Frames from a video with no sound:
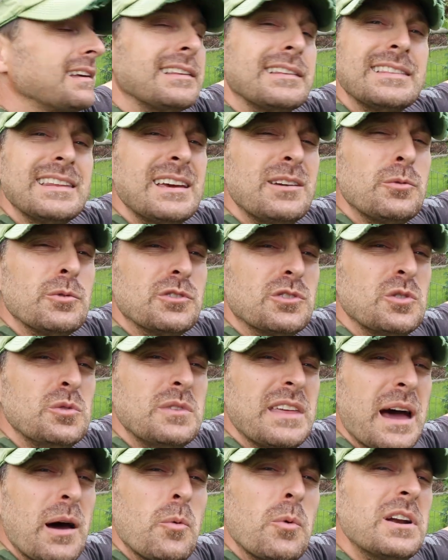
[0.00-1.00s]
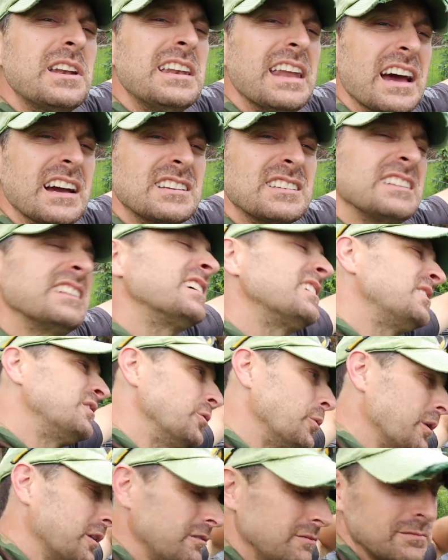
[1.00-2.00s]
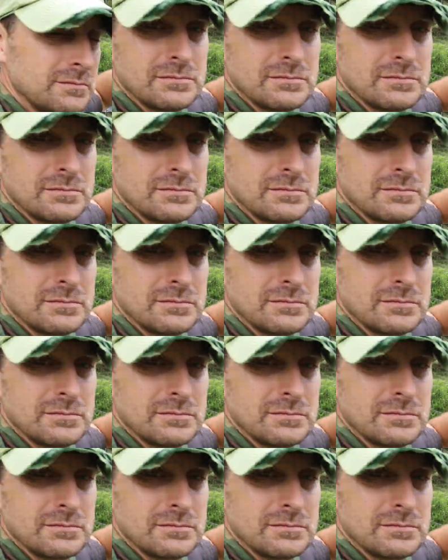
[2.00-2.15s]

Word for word: I think we'll do that one next. Let's do it.